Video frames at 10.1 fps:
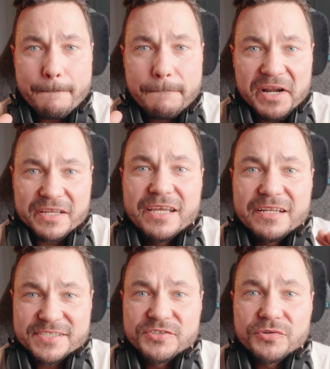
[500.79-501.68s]
but
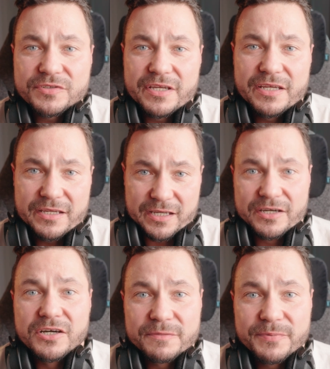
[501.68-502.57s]
it's not a
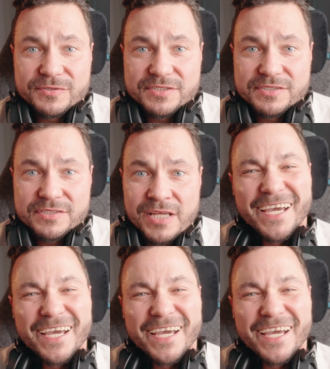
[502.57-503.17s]
hard process.